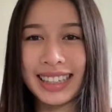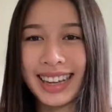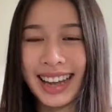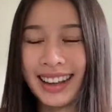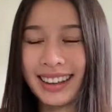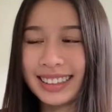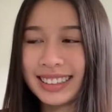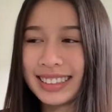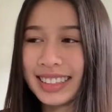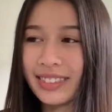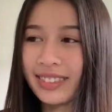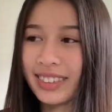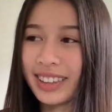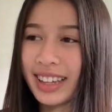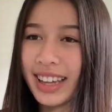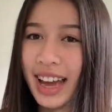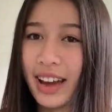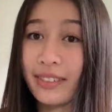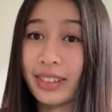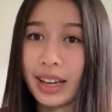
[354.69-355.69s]
I'll
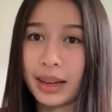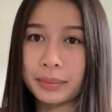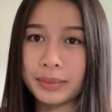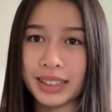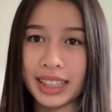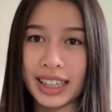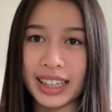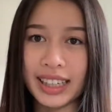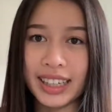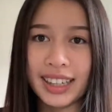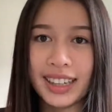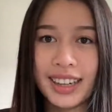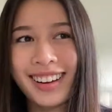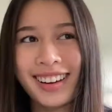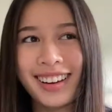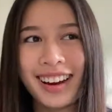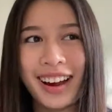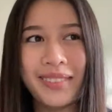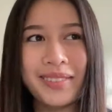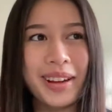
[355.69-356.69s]
definitely have an update.
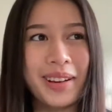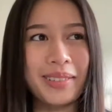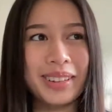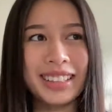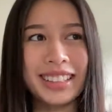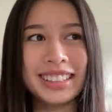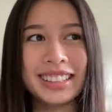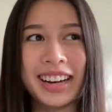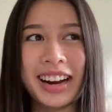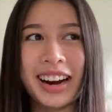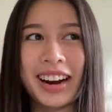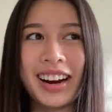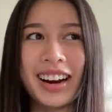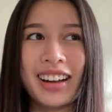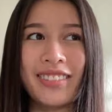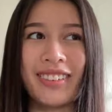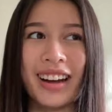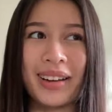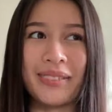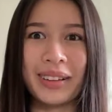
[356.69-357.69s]
I'm not really sure
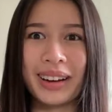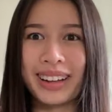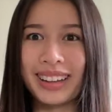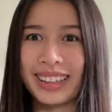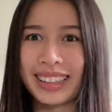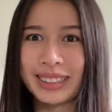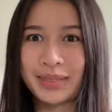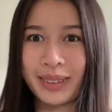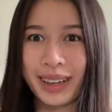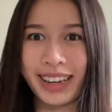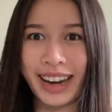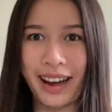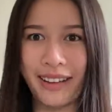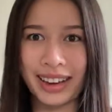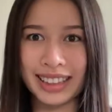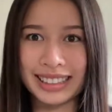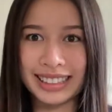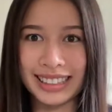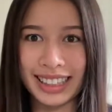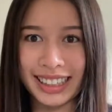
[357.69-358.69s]
if I will explain how I
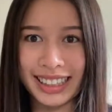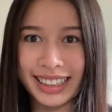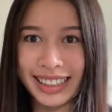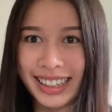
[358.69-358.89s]
studied.